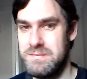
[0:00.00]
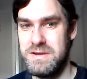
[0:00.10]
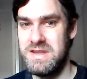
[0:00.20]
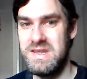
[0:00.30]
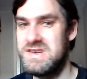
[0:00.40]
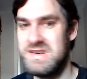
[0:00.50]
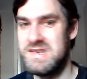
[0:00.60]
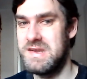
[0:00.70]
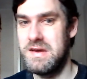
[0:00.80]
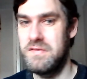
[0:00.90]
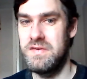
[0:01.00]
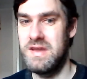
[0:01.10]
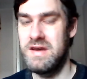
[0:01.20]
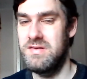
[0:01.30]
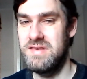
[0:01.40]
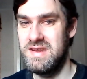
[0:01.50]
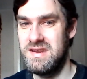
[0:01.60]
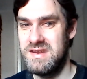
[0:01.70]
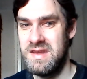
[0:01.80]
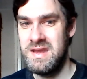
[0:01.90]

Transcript: but they're just overloaded.